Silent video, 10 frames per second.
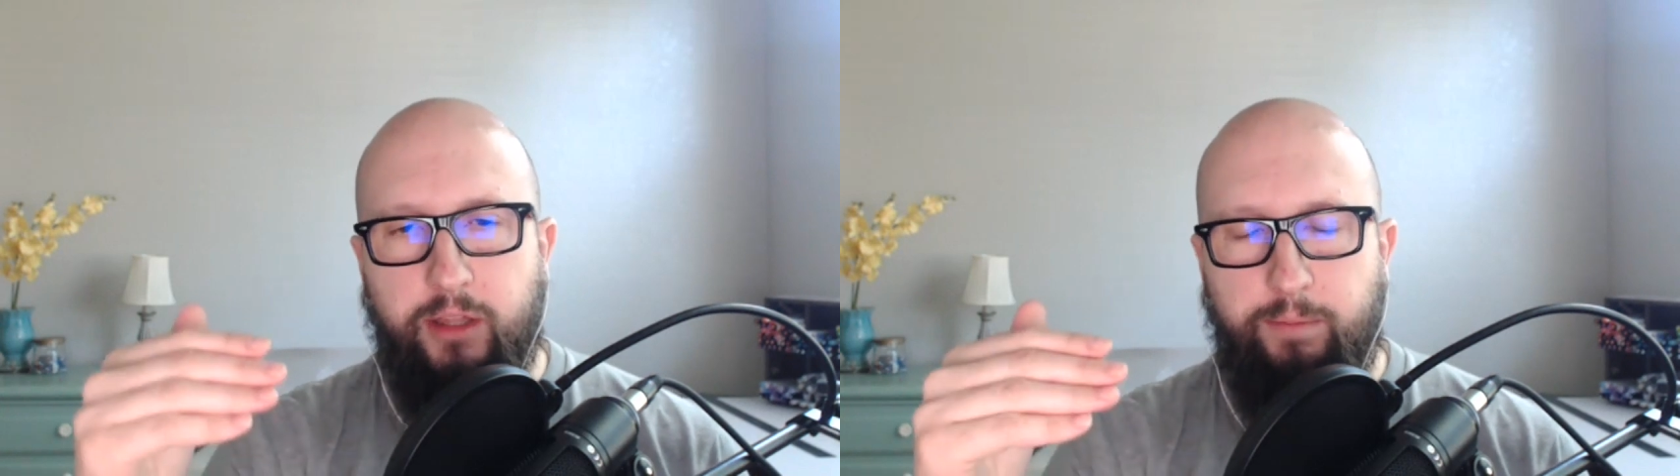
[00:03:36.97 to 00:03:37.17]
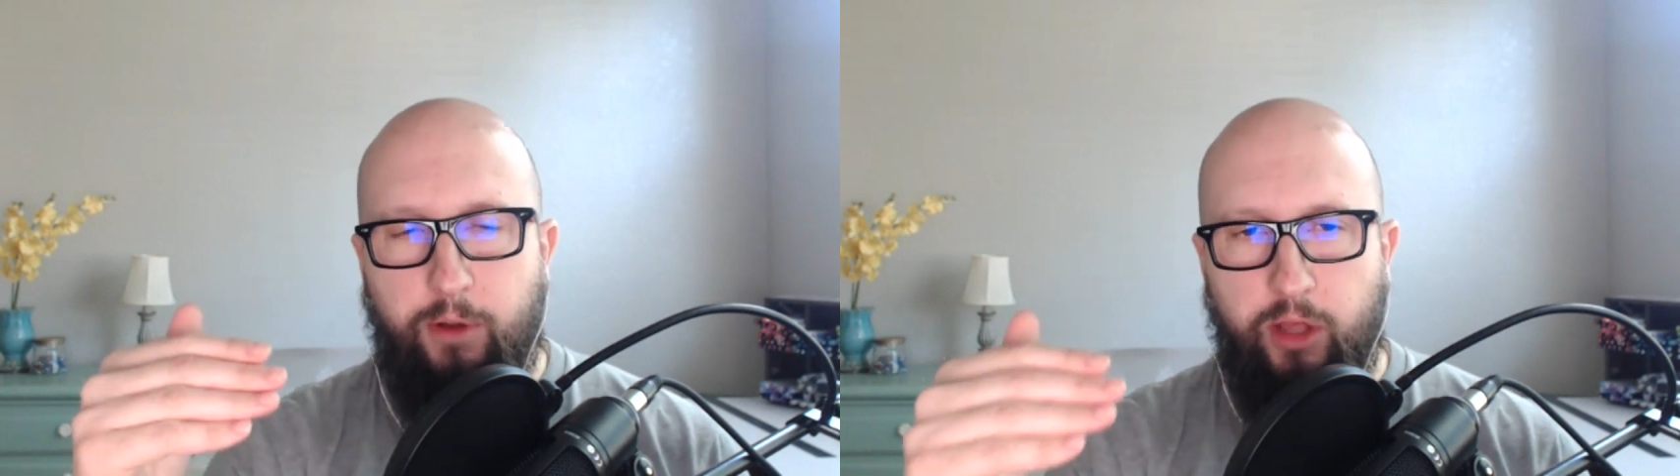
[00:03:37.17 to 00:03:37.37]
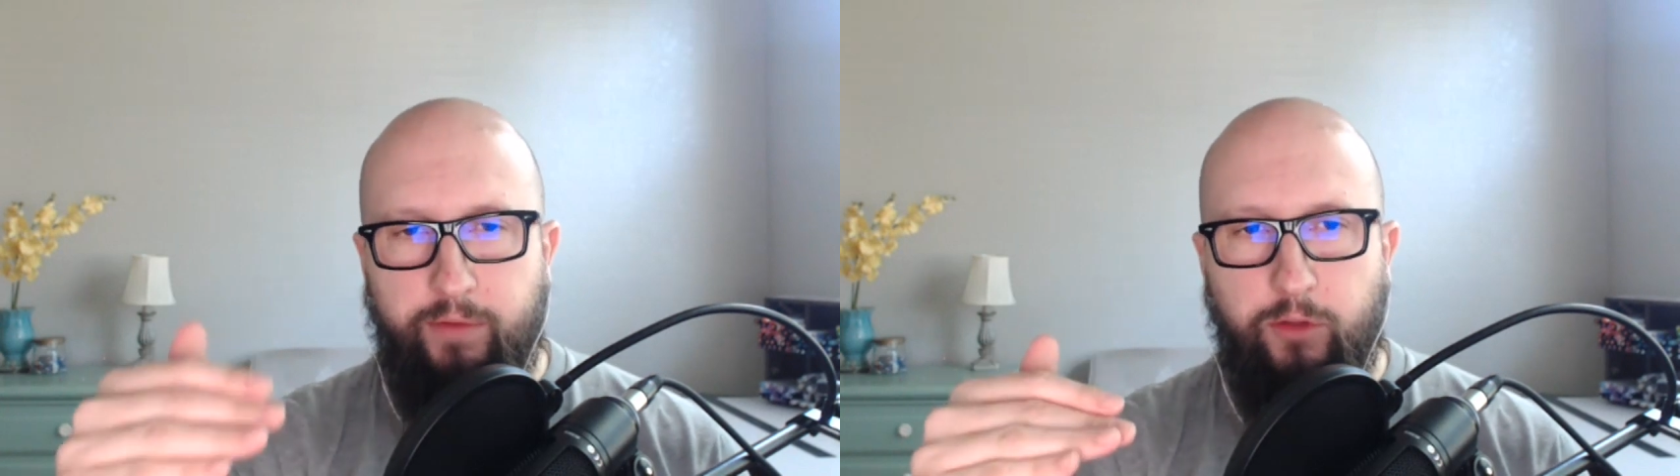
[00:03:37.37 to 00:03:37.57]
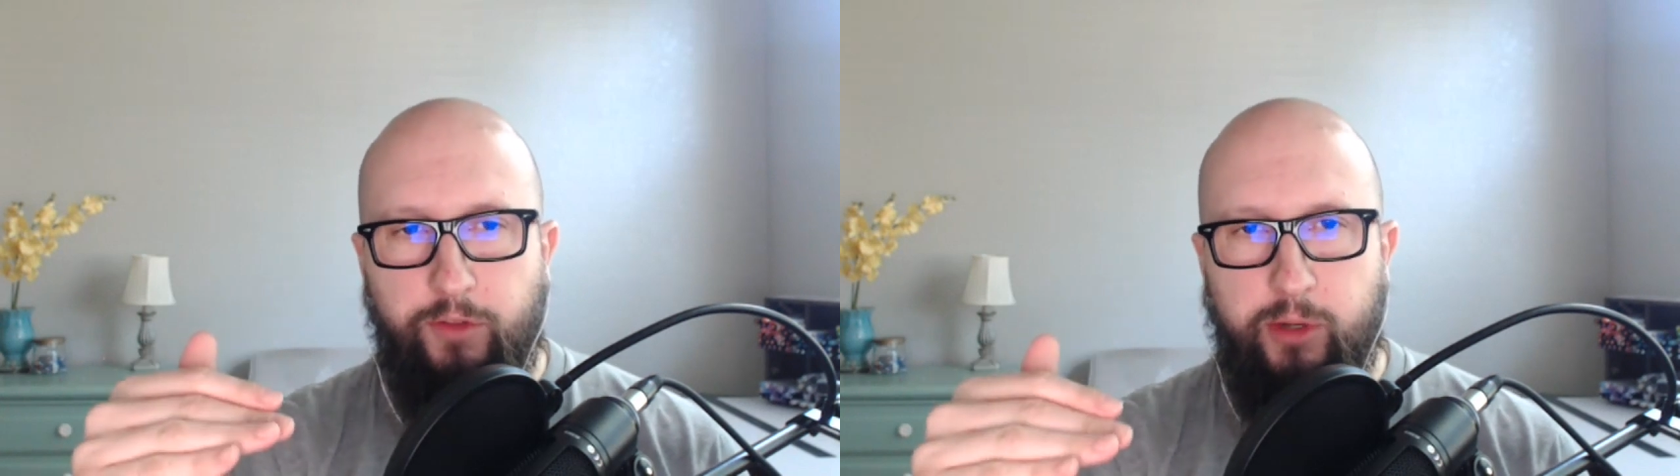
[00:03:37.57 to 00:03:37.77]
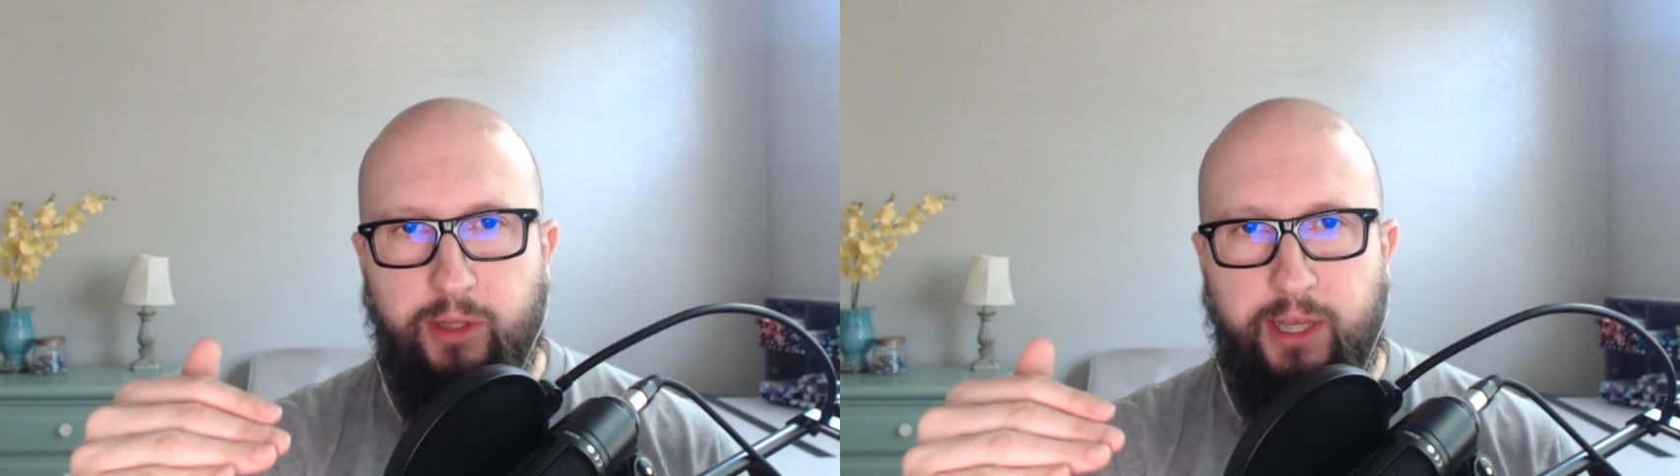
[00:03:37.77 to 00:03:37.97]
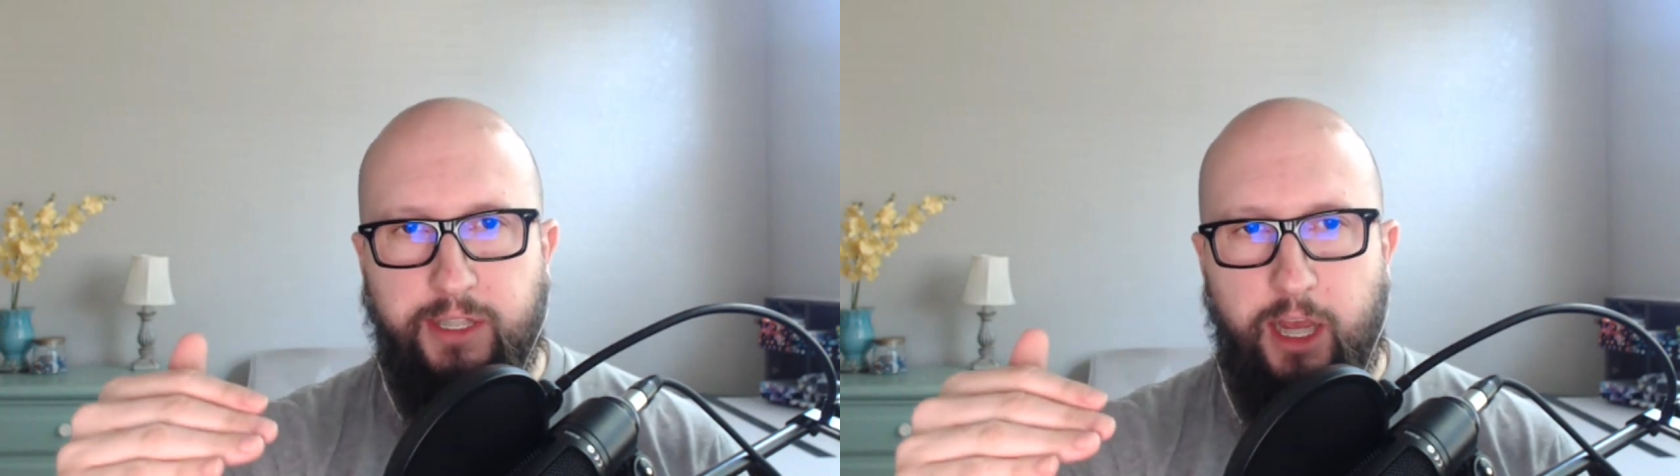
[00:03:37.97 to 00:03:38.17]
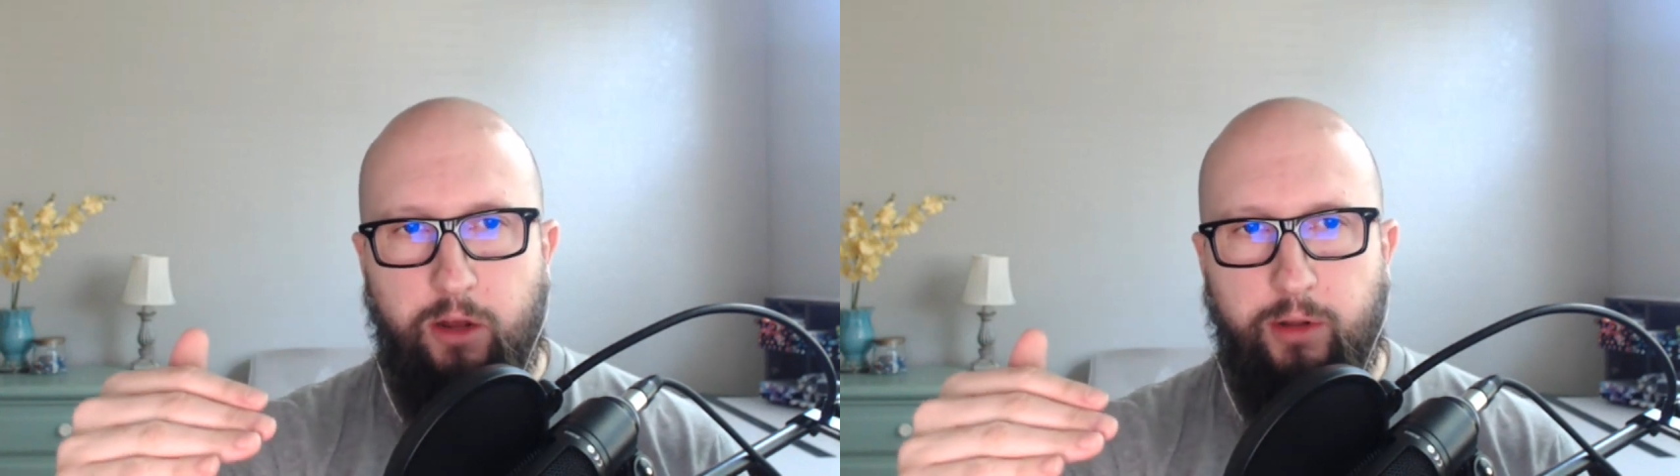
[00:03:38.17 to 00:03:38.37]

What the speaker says: polyvagal theory lays out,